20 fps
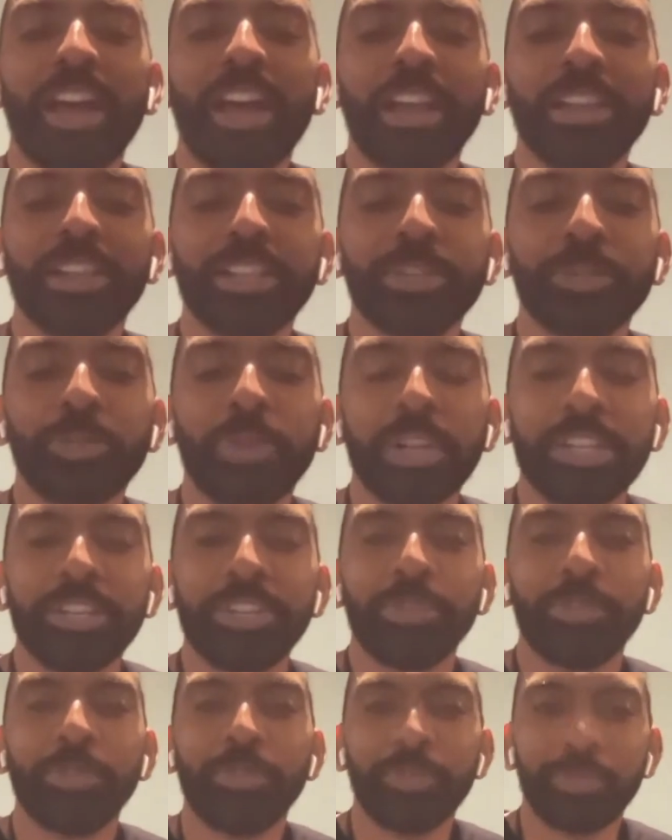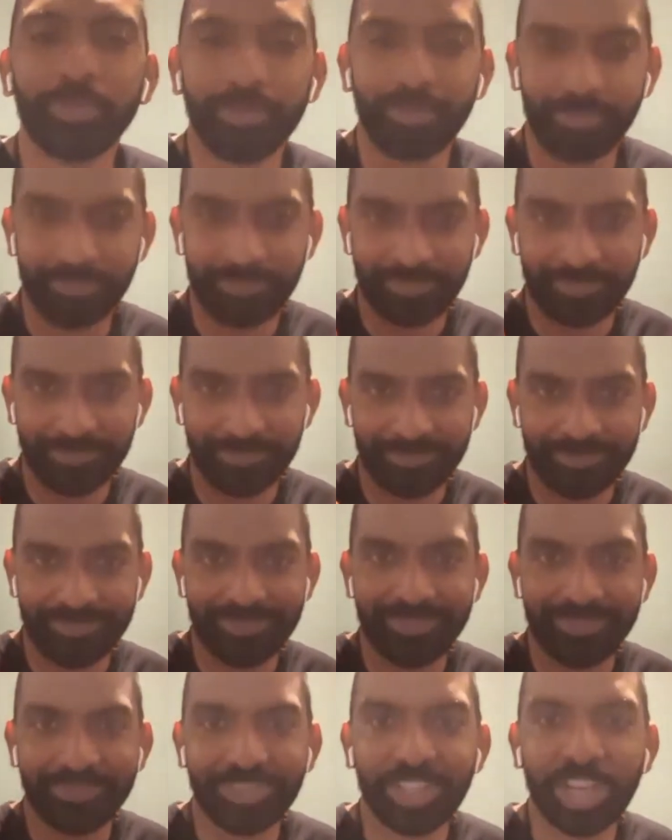I just wanted to
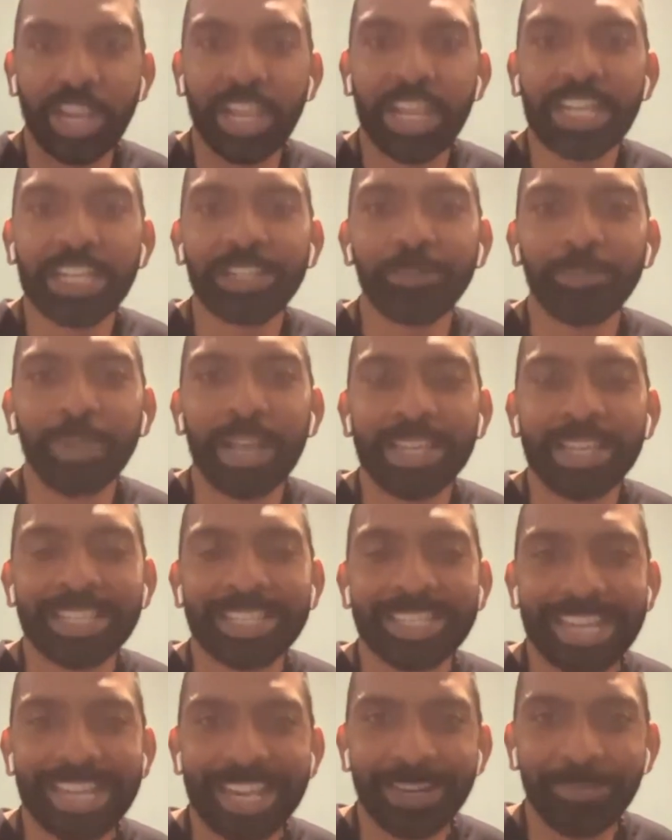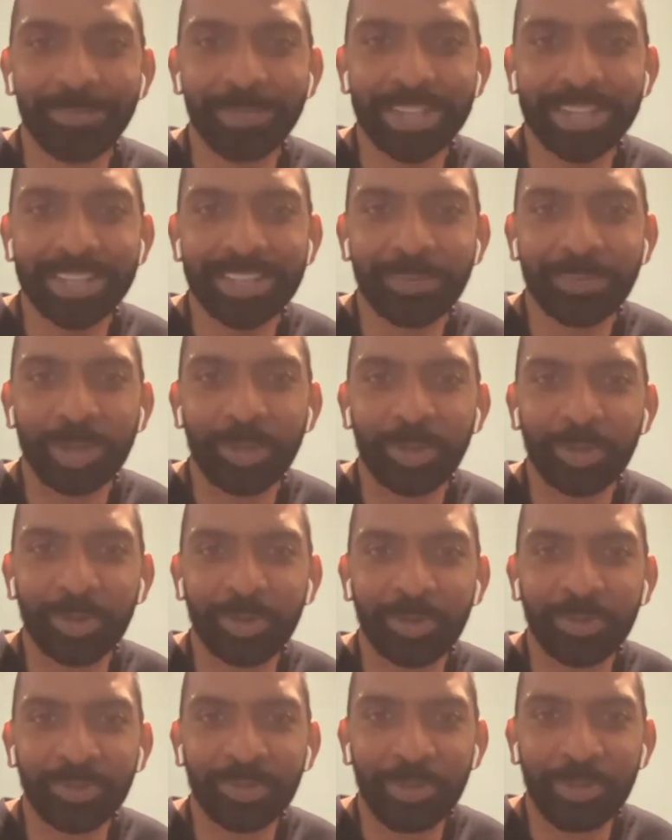change my statement about
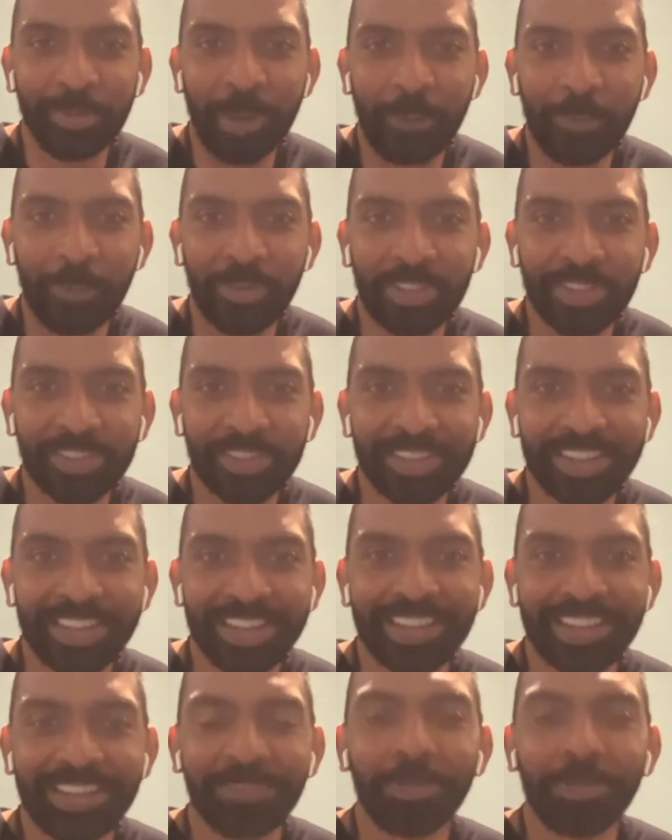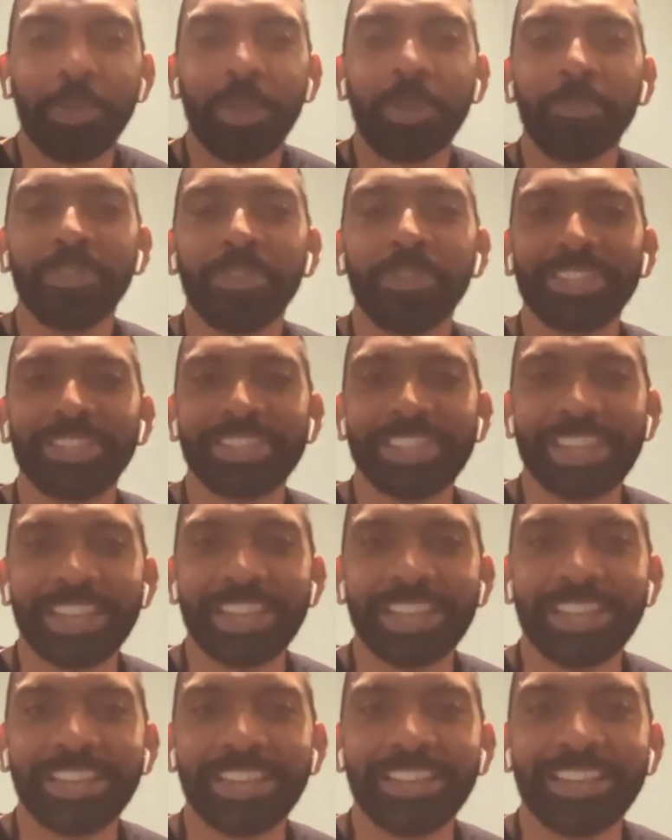Remembrance Day, and Remembrance
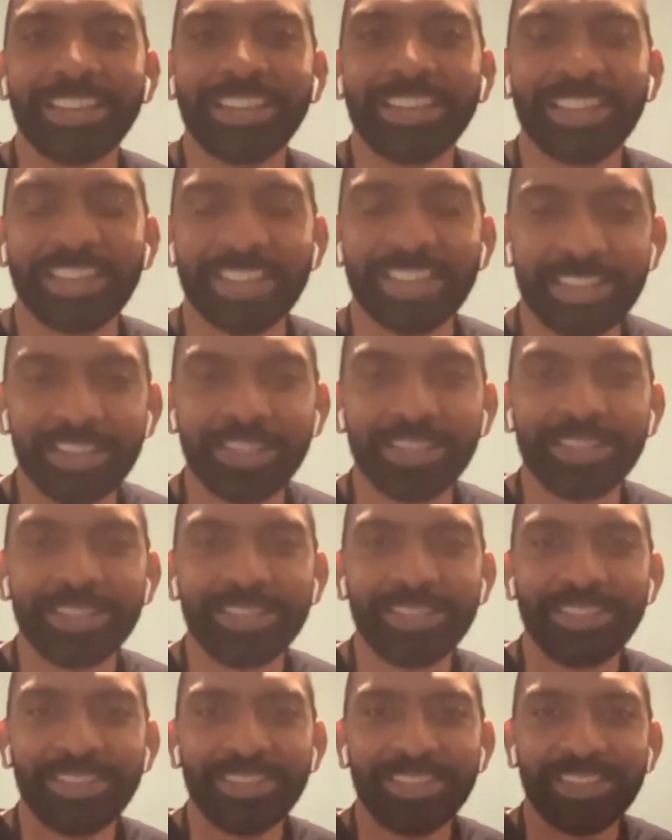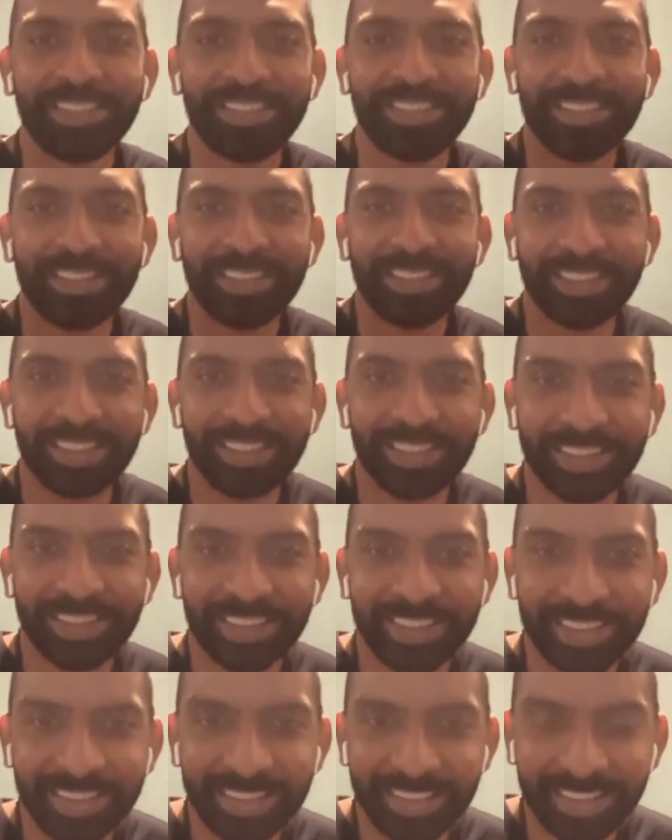Day is
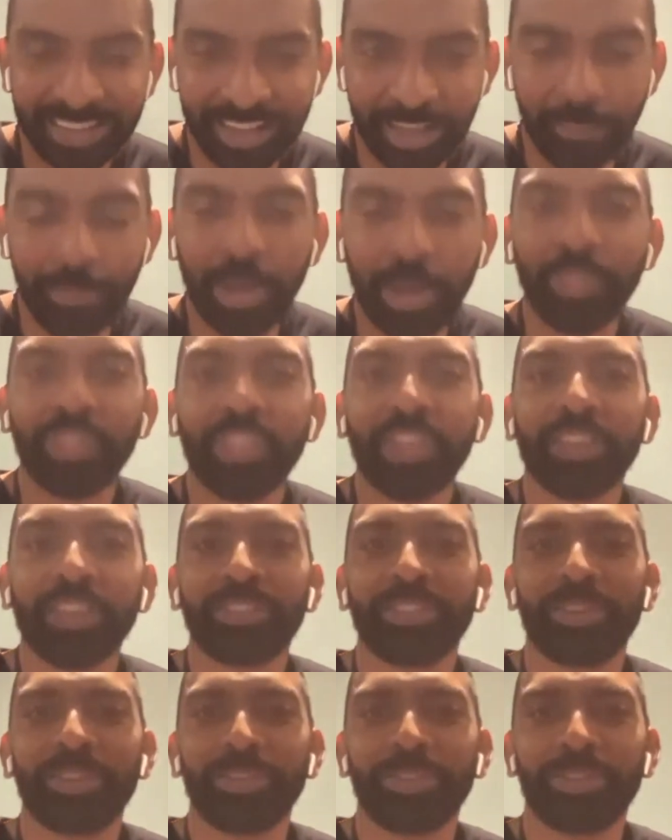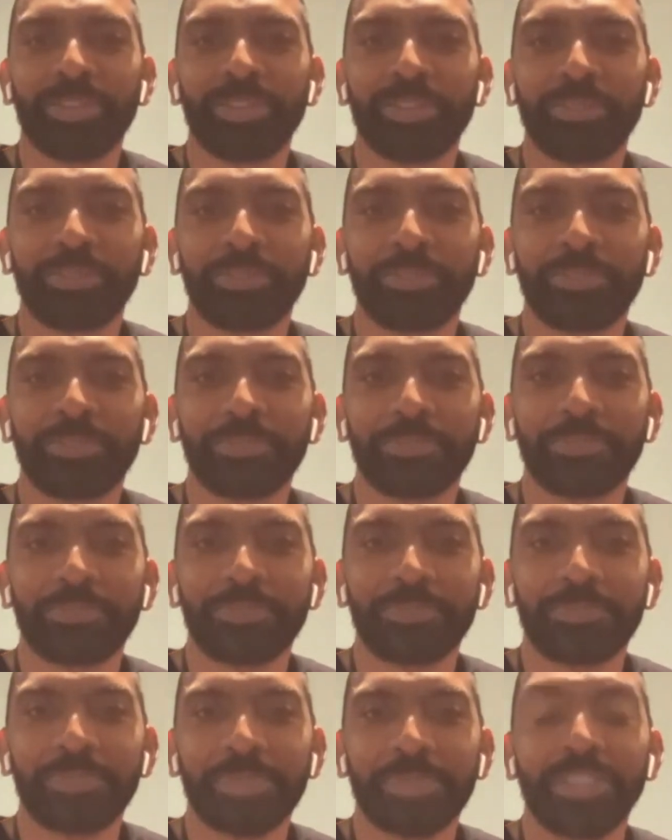about this also.
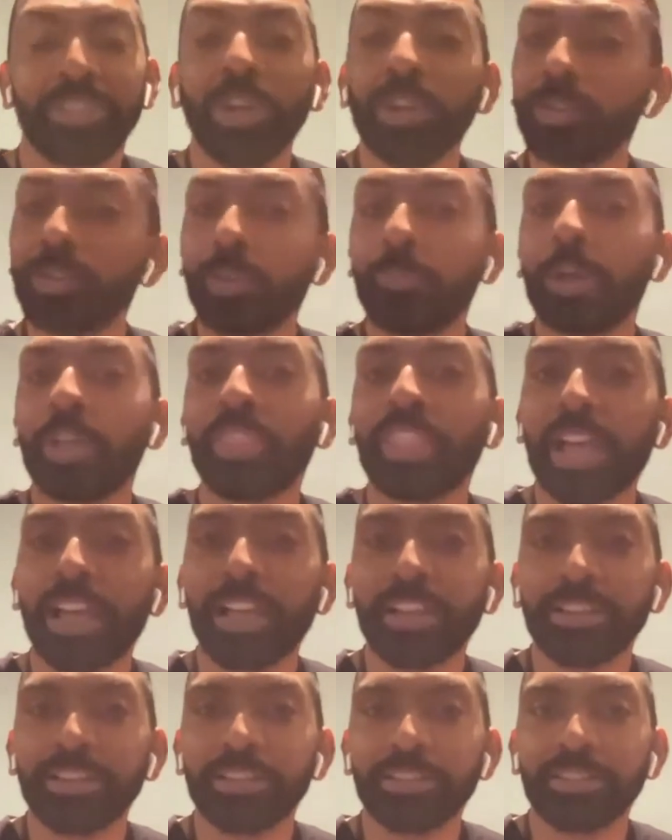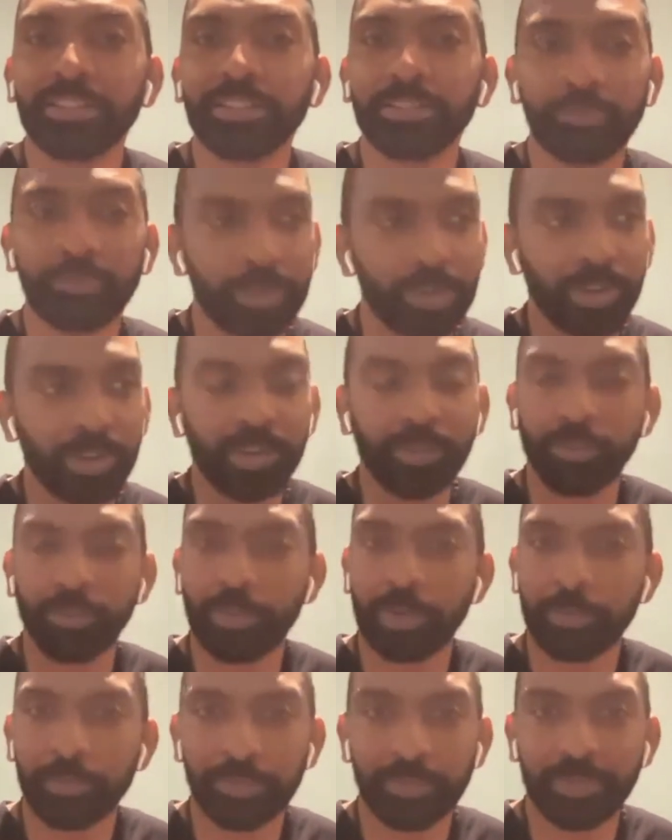It's also about that. We're going to
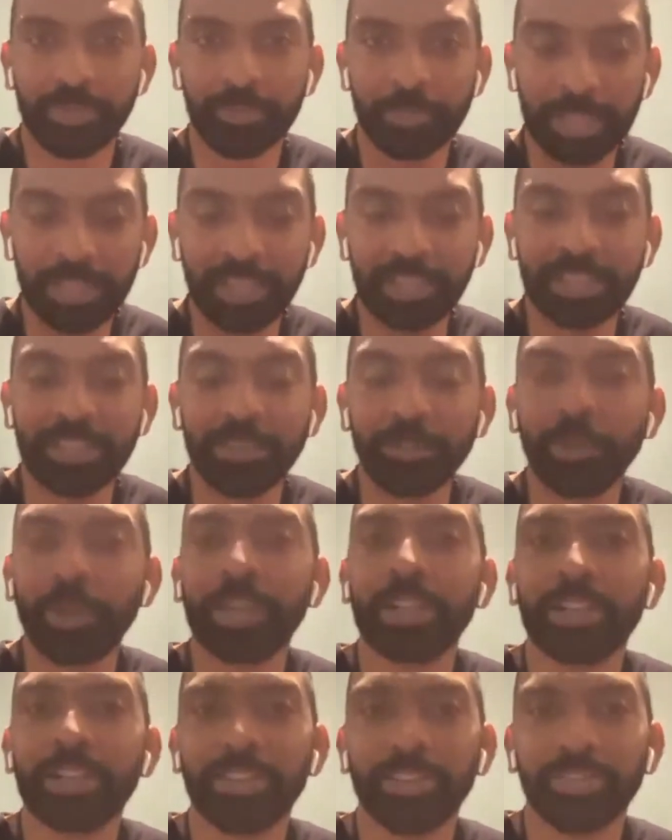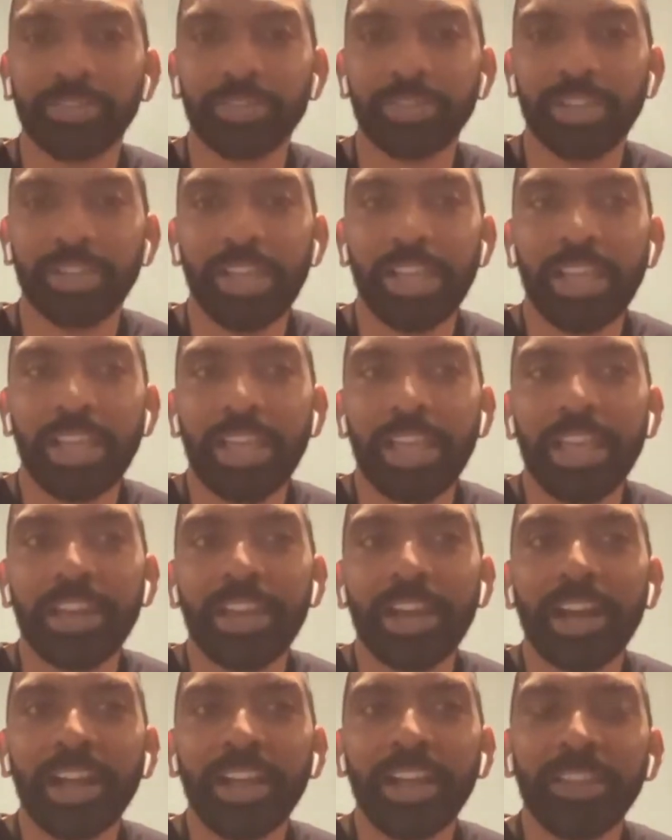remember, but this is what it is.
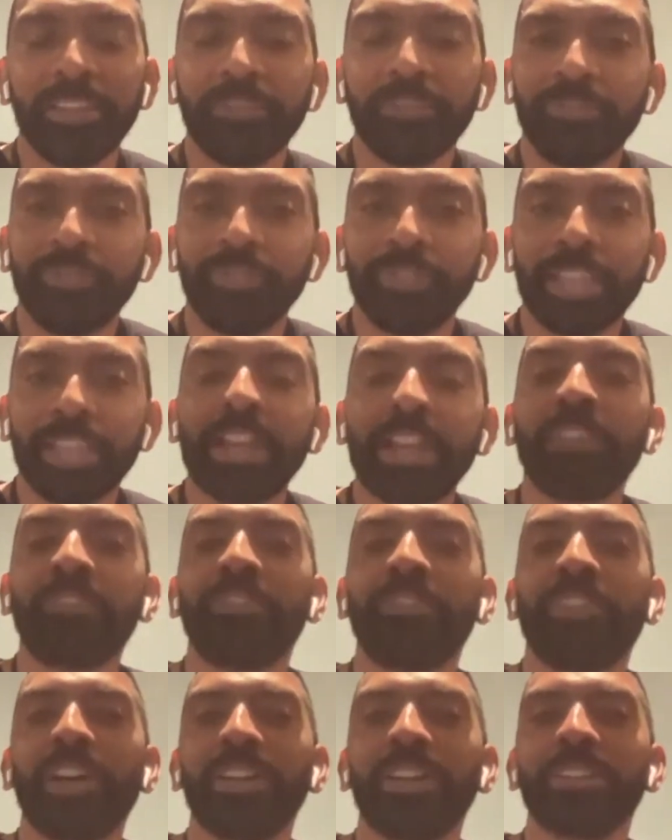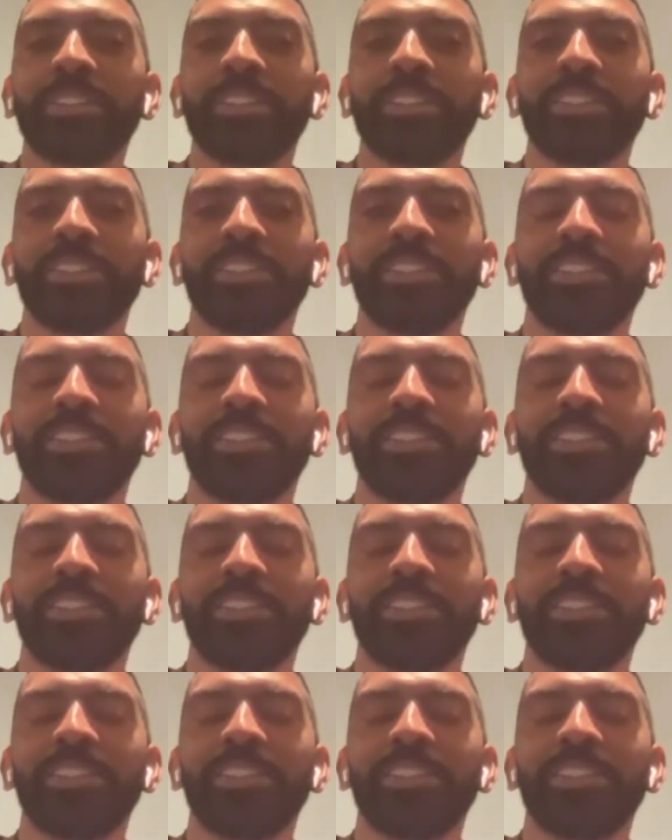And I felt